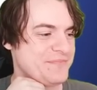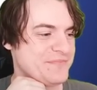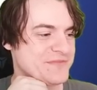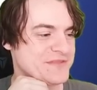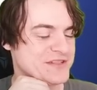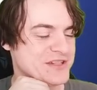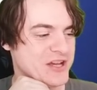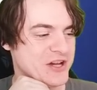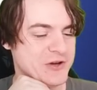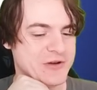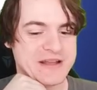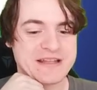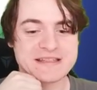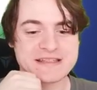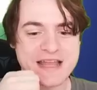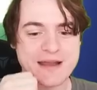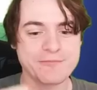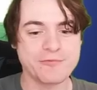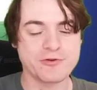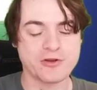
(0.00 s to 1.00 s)
So
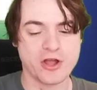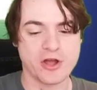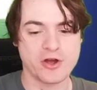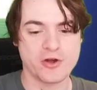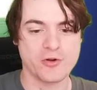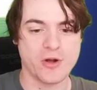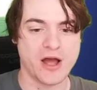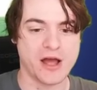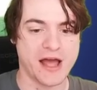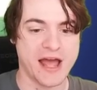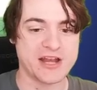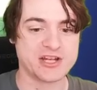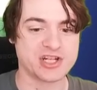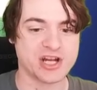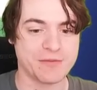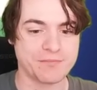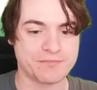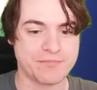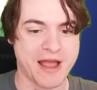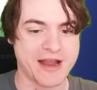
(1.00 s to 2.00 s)
instead, we'll go and
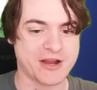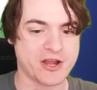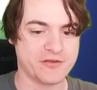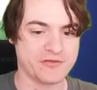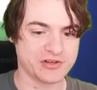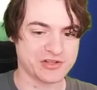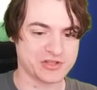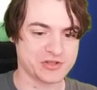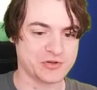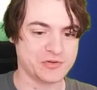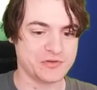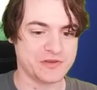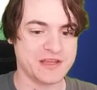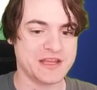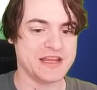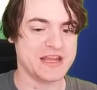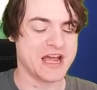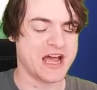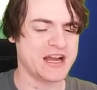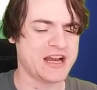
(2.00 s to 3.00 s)
jump back over to
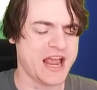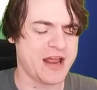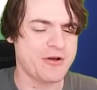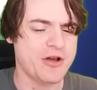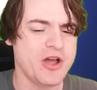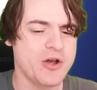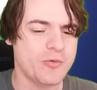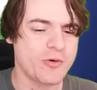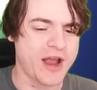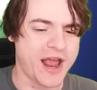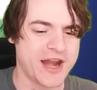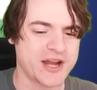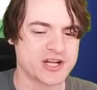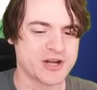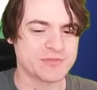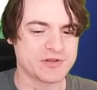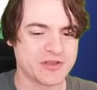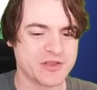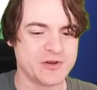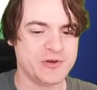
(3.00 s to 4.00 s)
the... we'll kind of
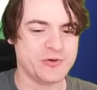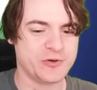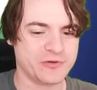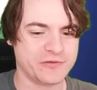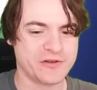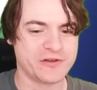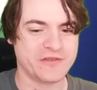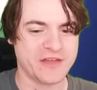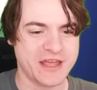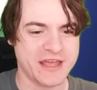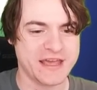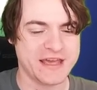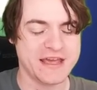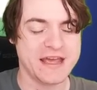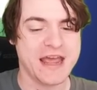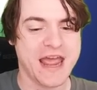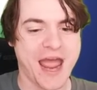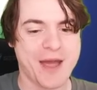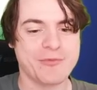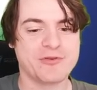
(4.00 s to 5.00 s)
jump to the north over here,
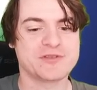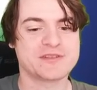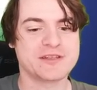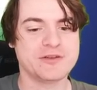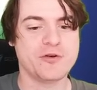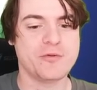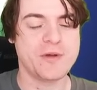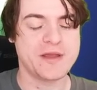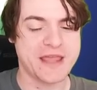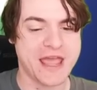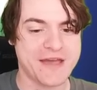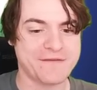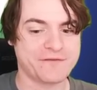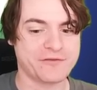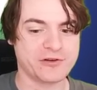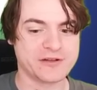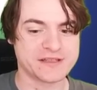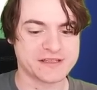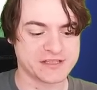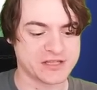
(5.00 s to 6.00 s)
and we'll see what we get
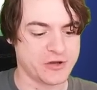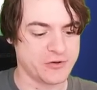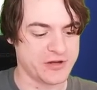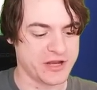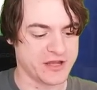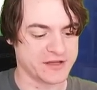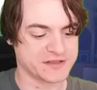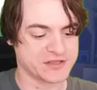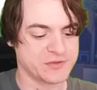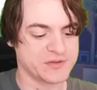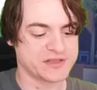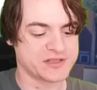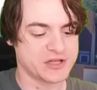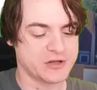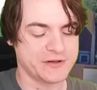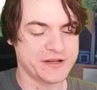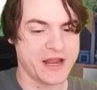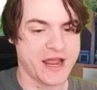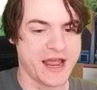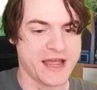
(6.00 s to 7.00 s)
for Estonia. So
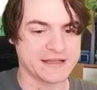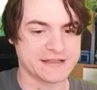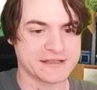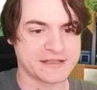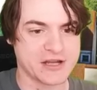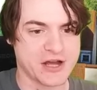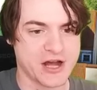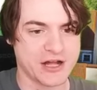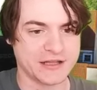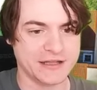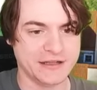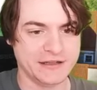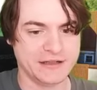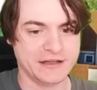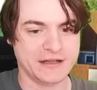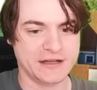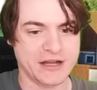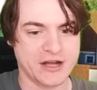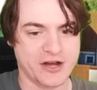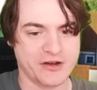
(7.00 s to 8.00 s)
Estonia has Tallinn,
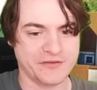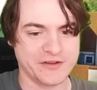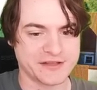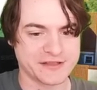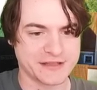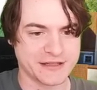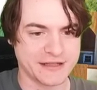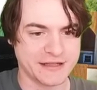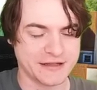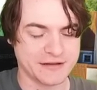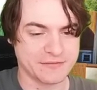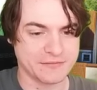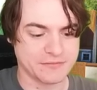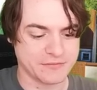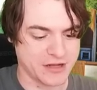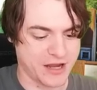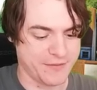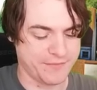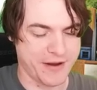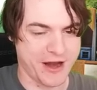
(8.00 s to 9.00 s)
obviously.
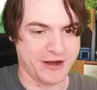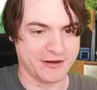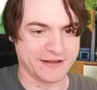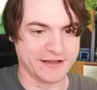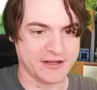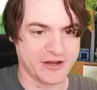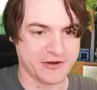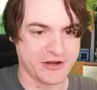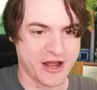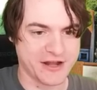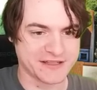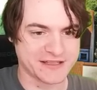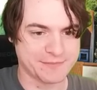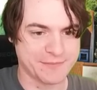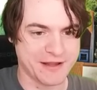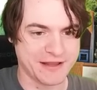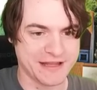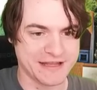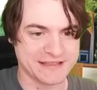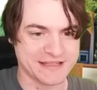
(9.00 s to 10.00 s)
I apparently don't know how to
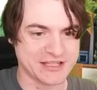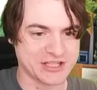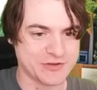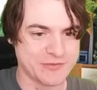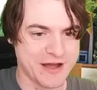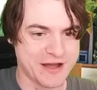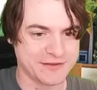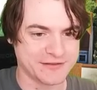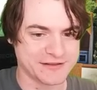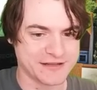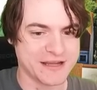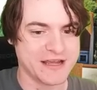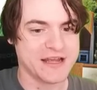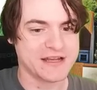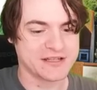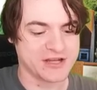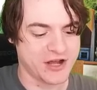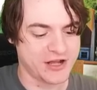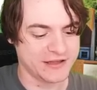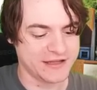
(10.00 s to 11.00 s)
spell it. Is it two L's?
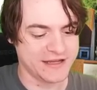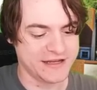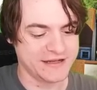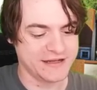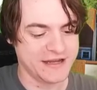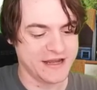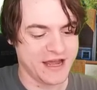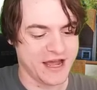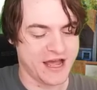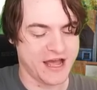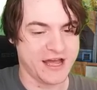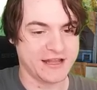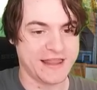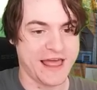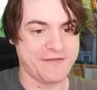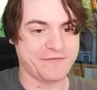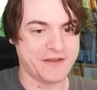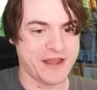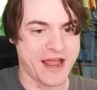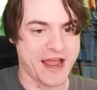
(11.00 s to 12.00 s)
Tallinn.
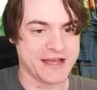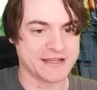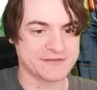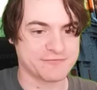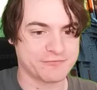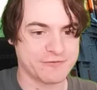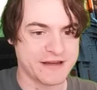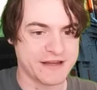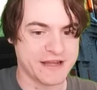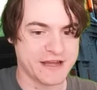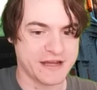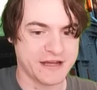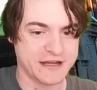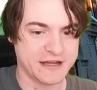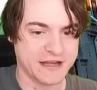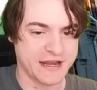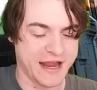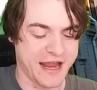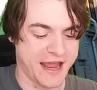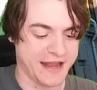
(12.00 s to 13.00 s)
Latvia has Riga.
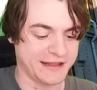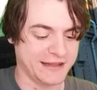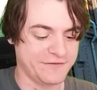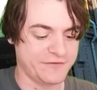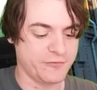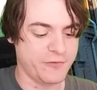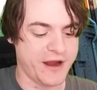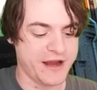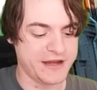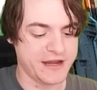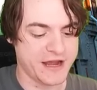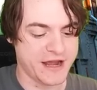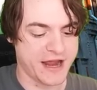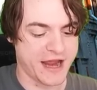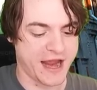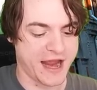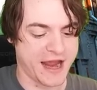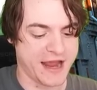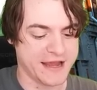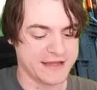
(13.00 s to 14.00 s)
And Lithuania
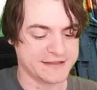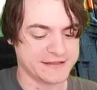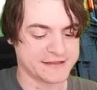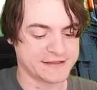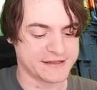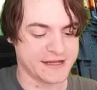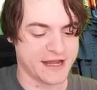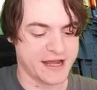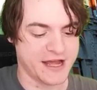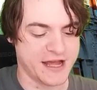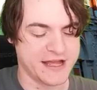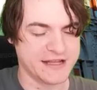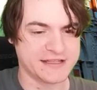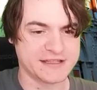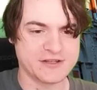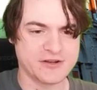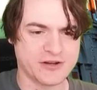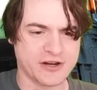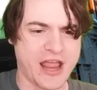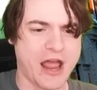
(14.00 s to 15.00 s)
has...
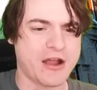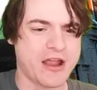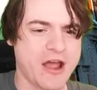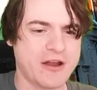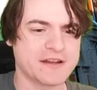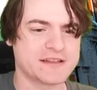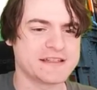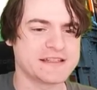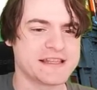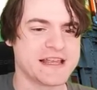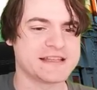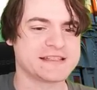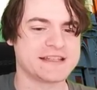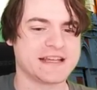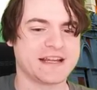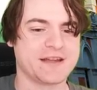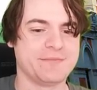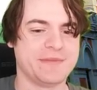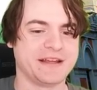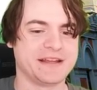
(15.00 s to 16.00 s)
it's not... Kaunas is their
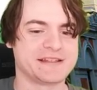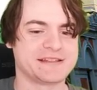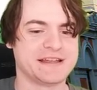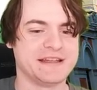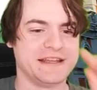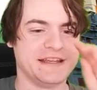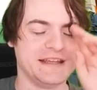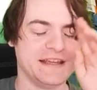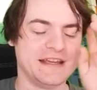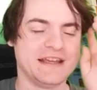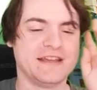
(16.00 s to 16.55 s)
second biggest city.